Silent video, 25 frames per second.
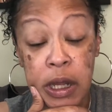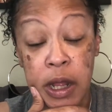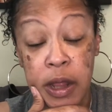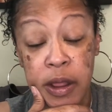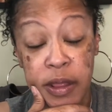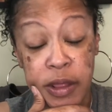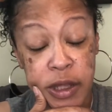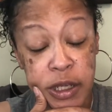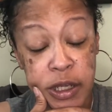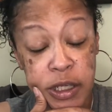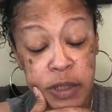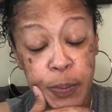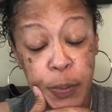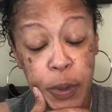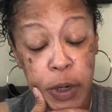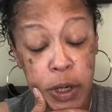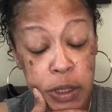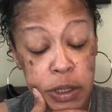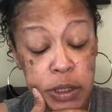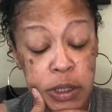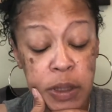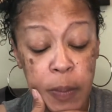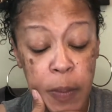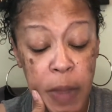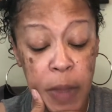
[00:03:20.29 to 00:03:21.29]
This
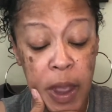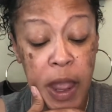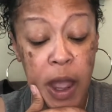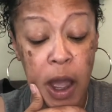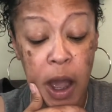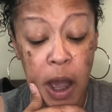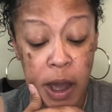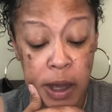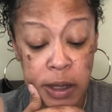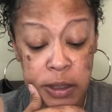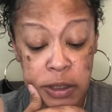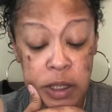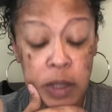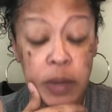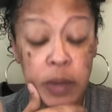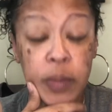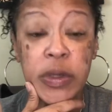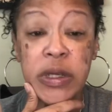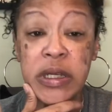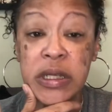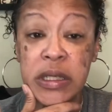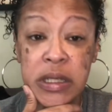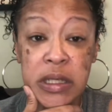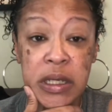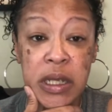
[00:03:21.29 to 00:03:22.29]
person may also
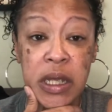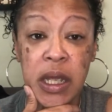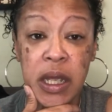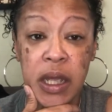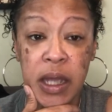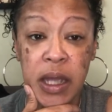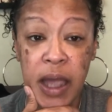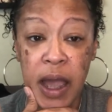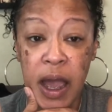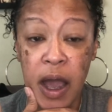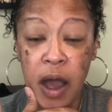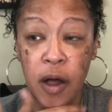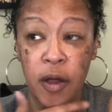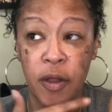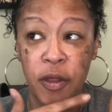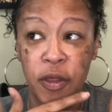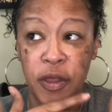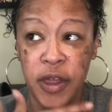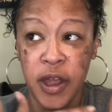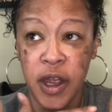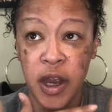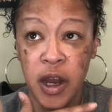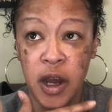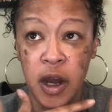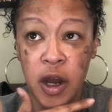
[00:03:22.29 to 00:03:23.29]
be seeing how
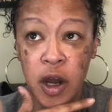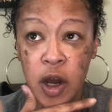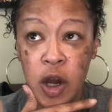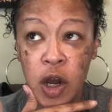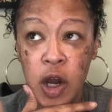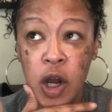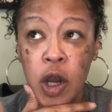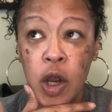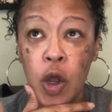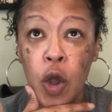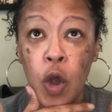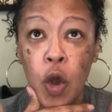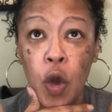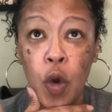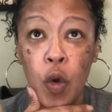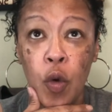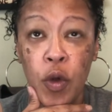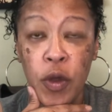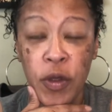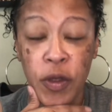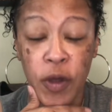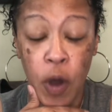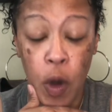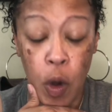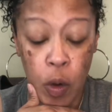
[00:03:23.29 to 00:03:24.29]
their
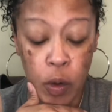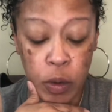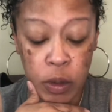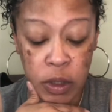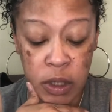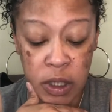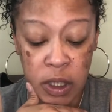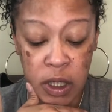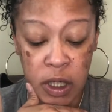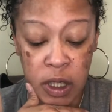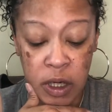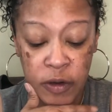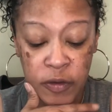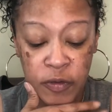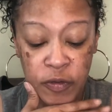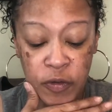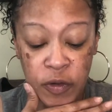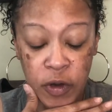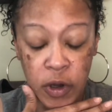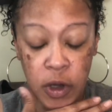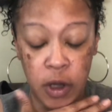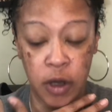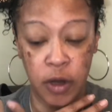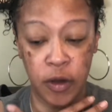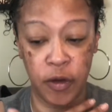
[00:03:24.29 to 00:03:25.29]
withholding of,
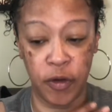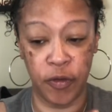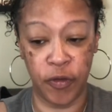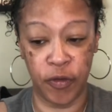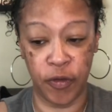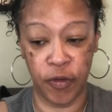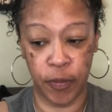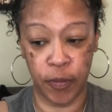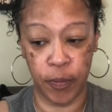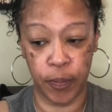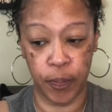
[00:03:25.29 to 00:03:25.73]
of